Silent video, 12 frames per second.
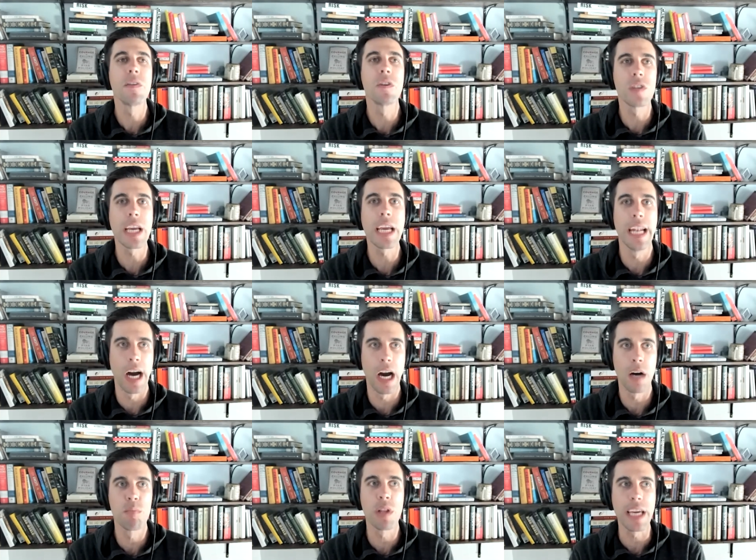feels like an
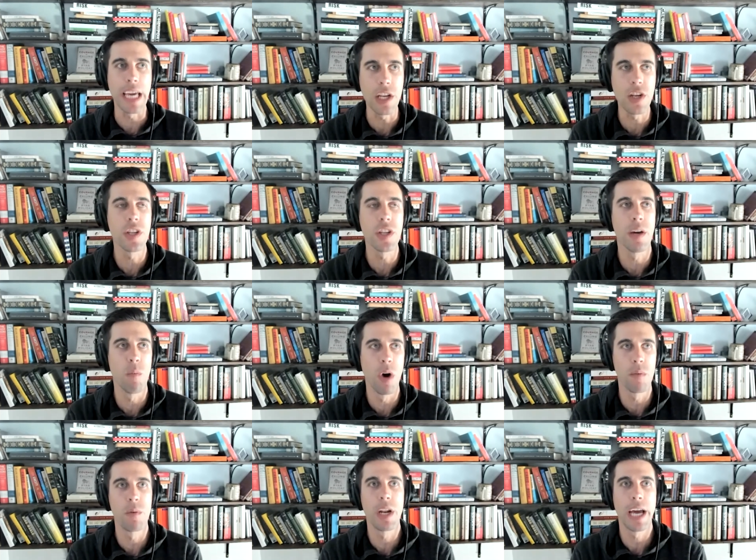obligation that
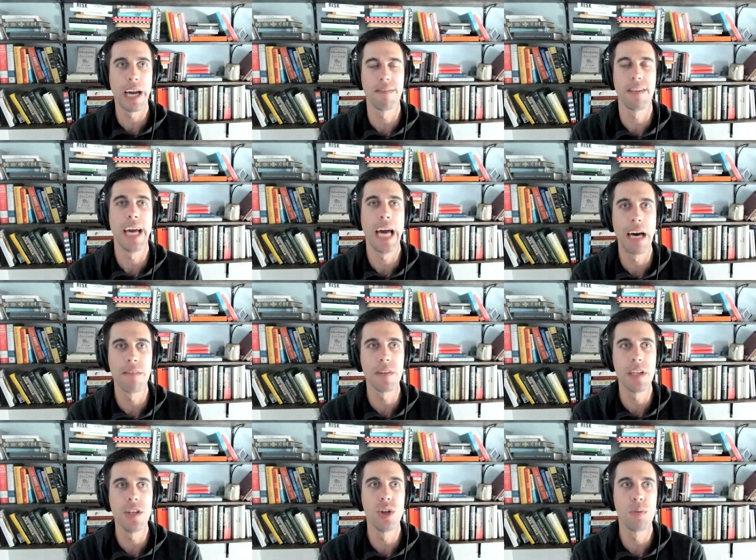one would have to have
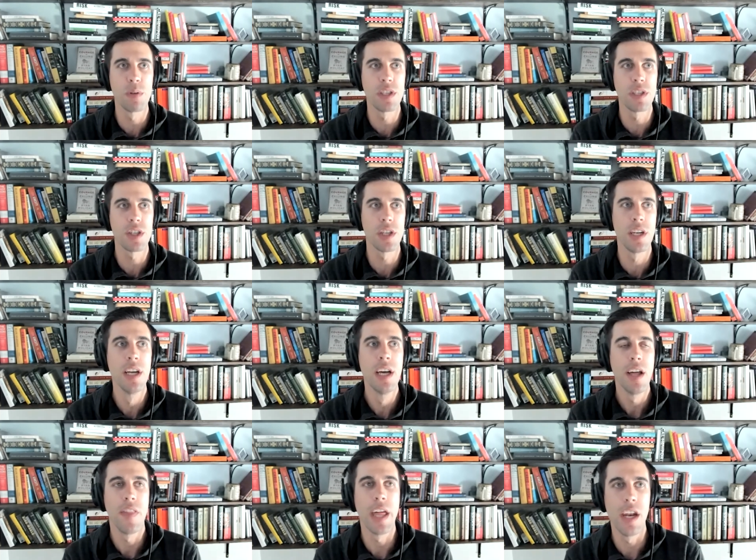in your position
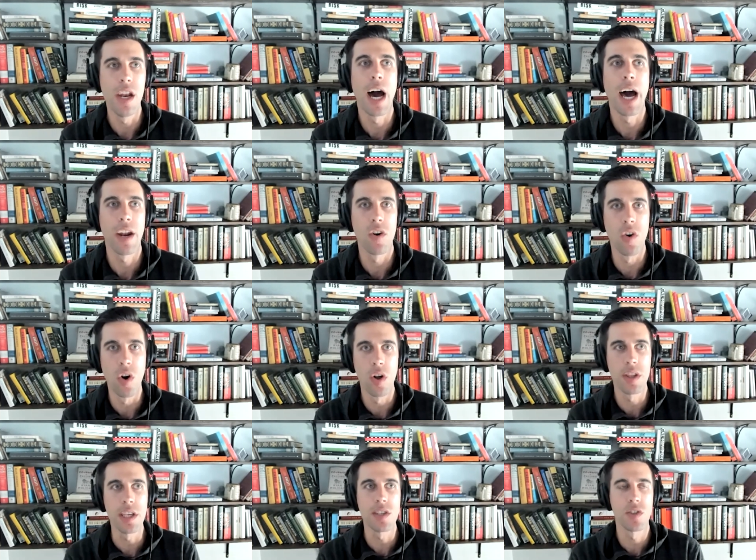that not all
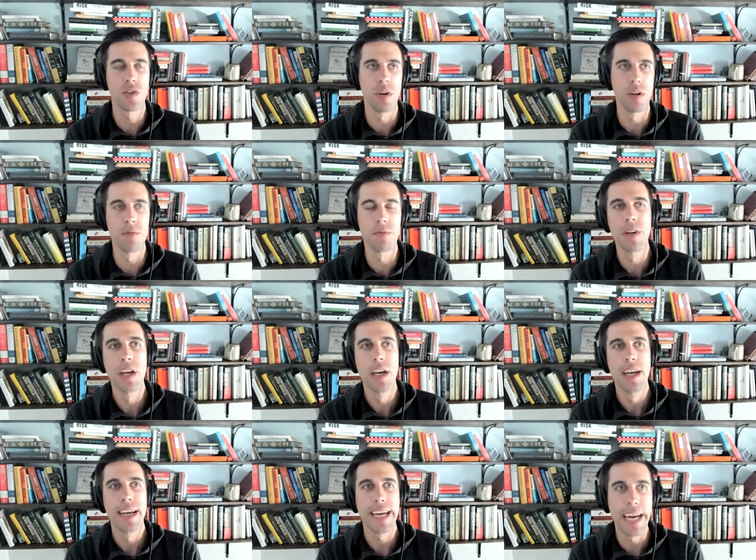these sort of
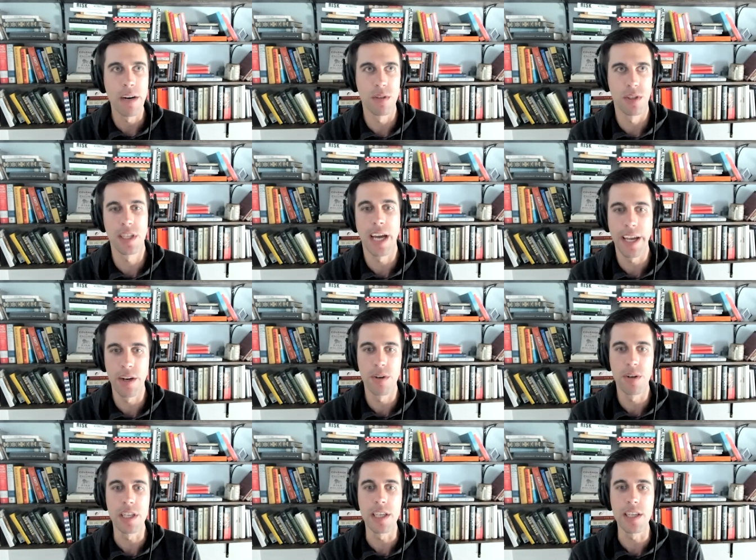
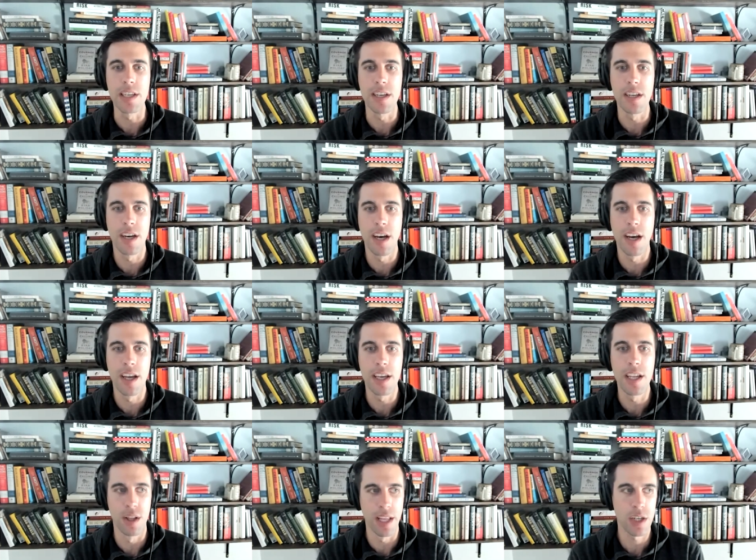outsidery uh,
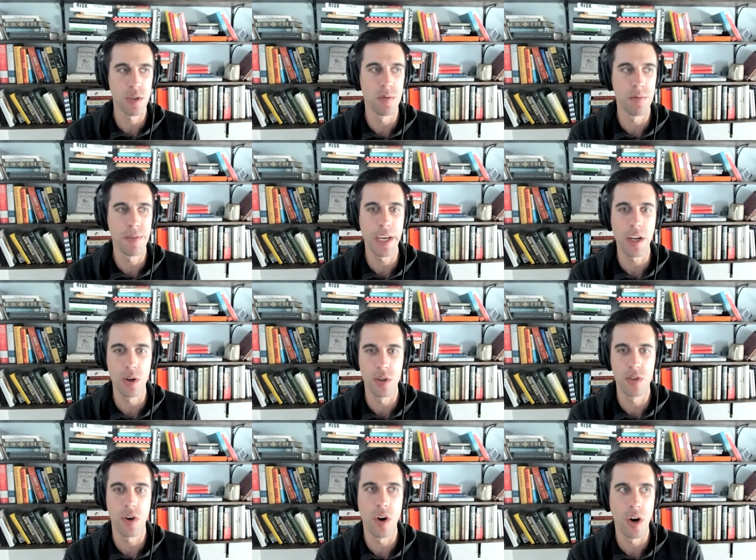intellectual figures
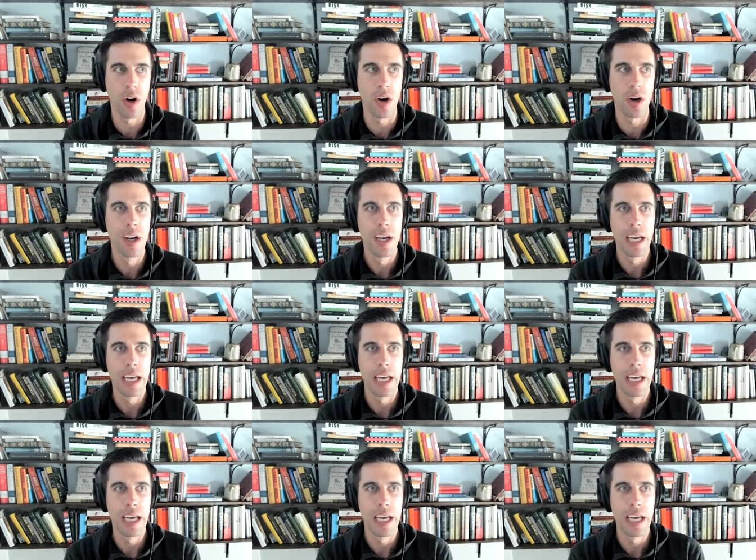are